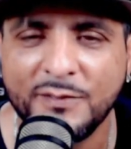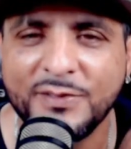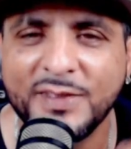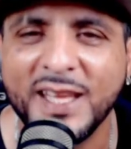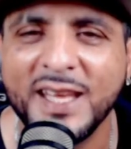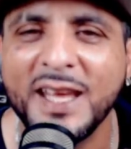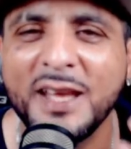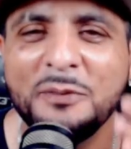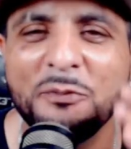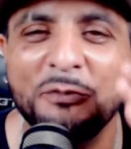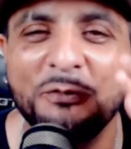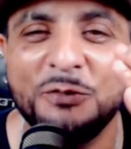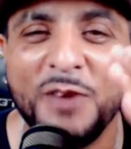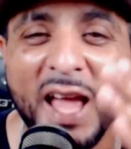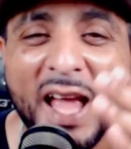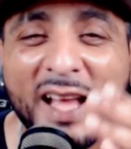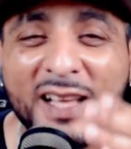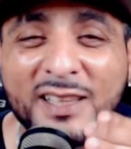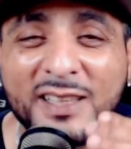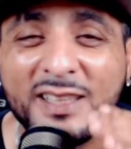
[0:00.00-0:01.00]
The, in
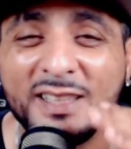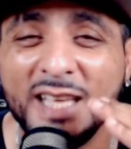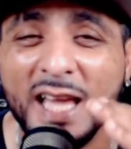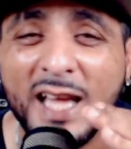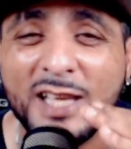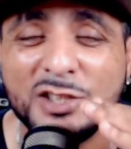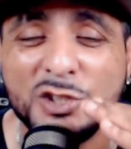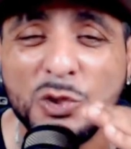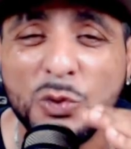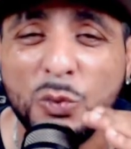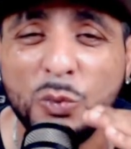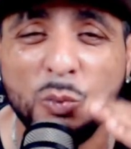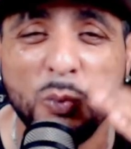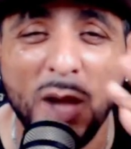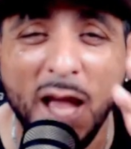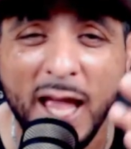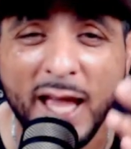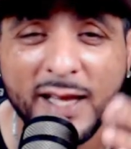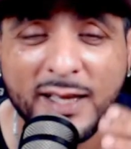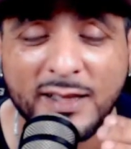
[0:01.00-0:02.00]
fact, y'all so
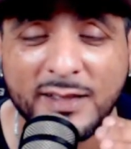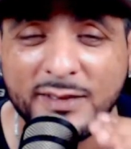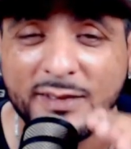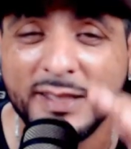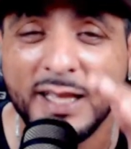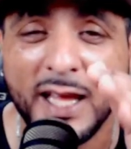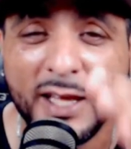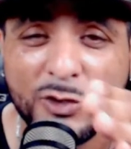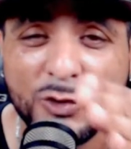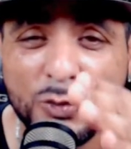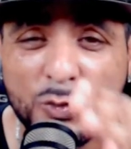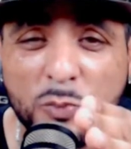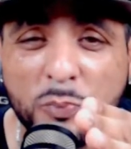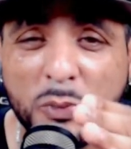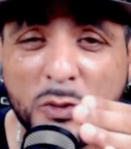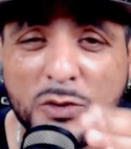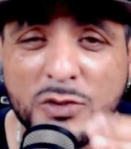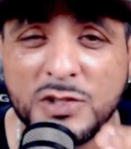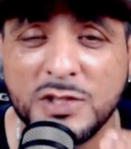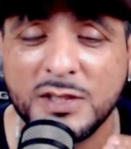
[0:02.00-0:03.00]
whack, not you
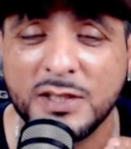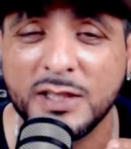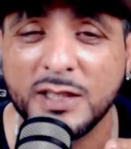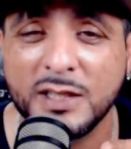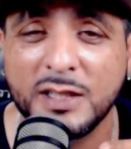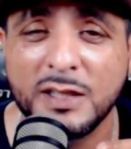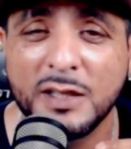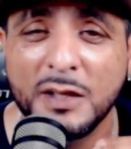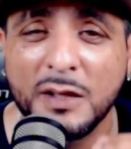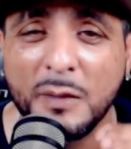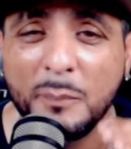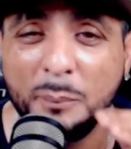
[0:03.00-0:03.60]
personally,